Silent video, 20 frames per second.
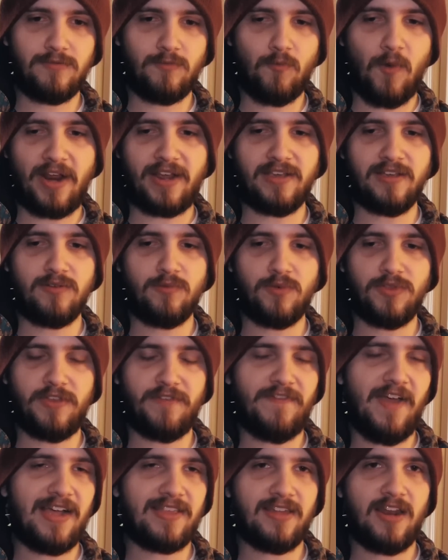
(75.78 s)
reckon with the
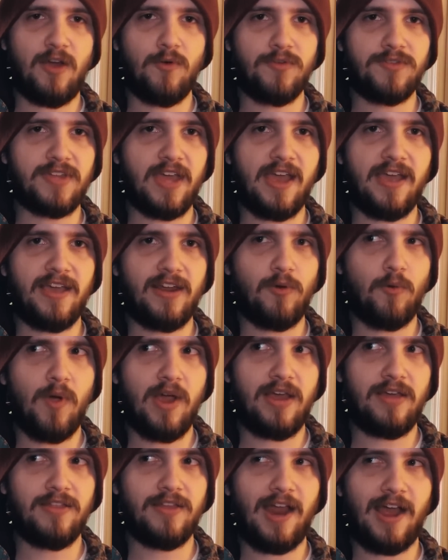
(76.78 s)
fact that I was gay in a
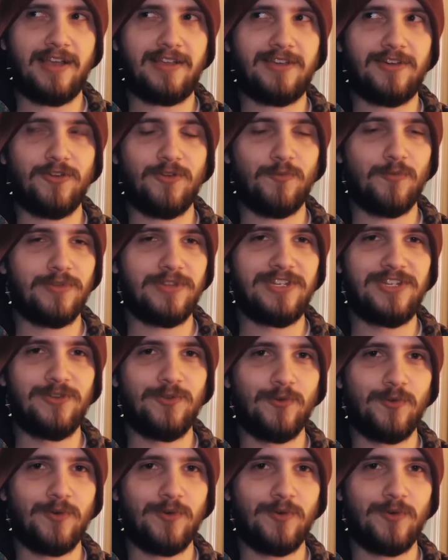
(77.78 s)
way that I couldn't really do in